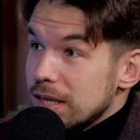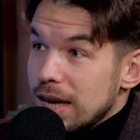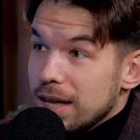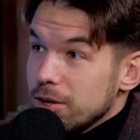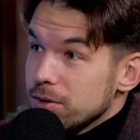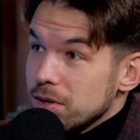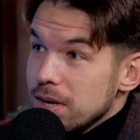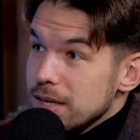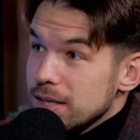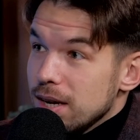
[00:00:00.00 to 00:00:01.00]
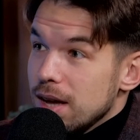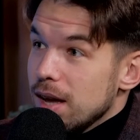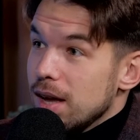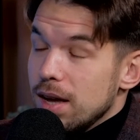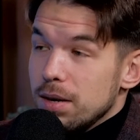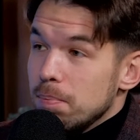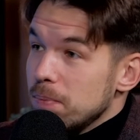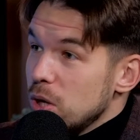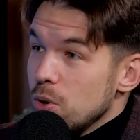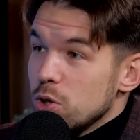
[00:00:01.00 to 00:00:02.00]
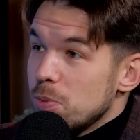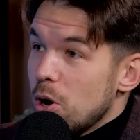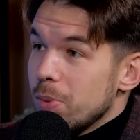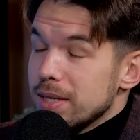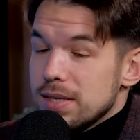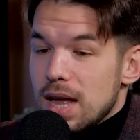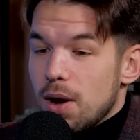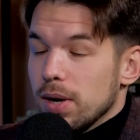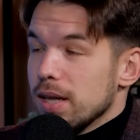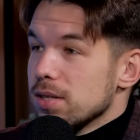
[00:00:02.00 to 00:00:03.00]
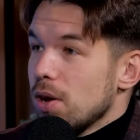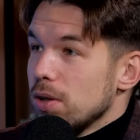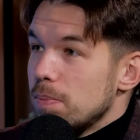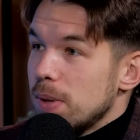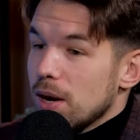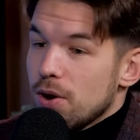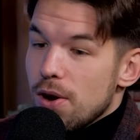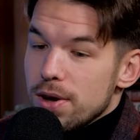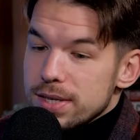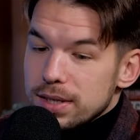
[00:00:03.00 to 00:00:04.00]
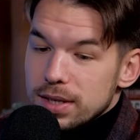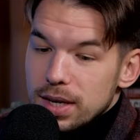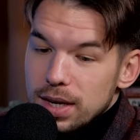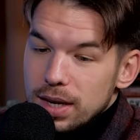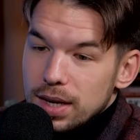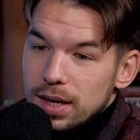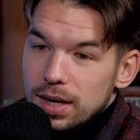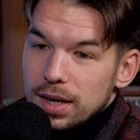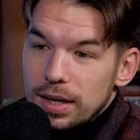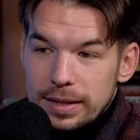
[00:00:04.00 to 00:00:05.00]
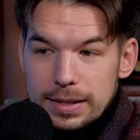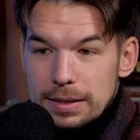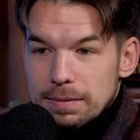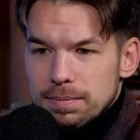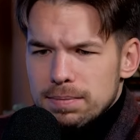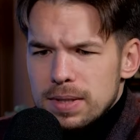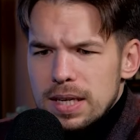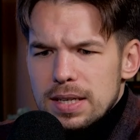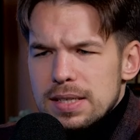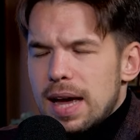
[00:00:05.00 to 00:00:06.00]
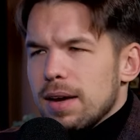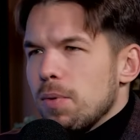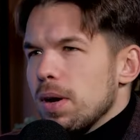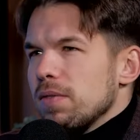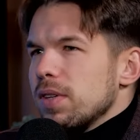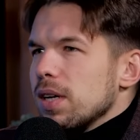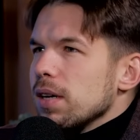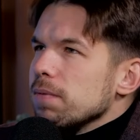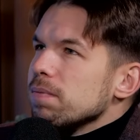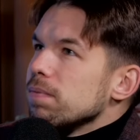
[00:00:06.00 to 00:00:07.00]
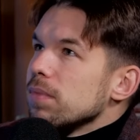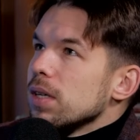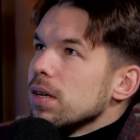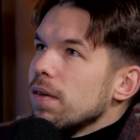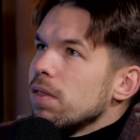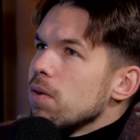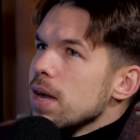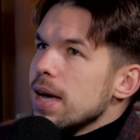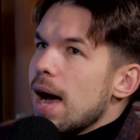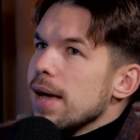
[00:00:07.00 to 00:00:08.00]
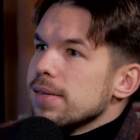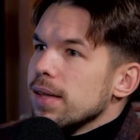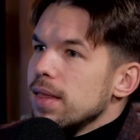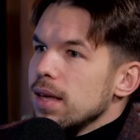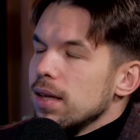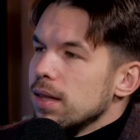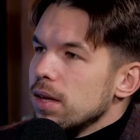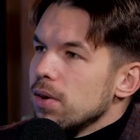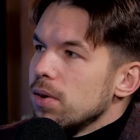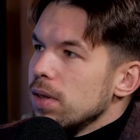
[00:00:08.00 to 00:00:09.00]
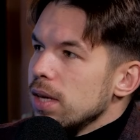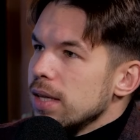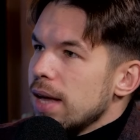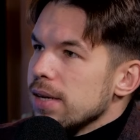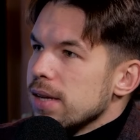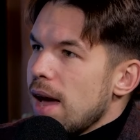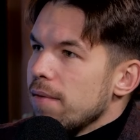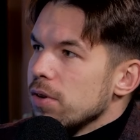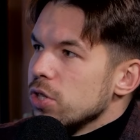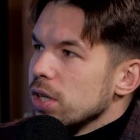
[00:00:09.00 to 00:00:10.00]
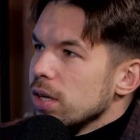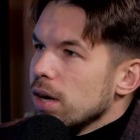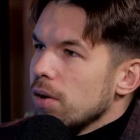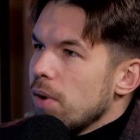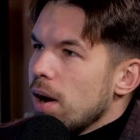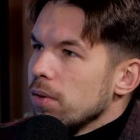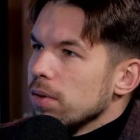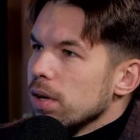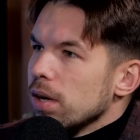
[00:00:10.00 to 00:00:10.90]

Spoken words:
he had those threes in huge moments. Now against Olympiacos, and he's like one of the 3 guys, I think, in the EuroLeague that is averaging around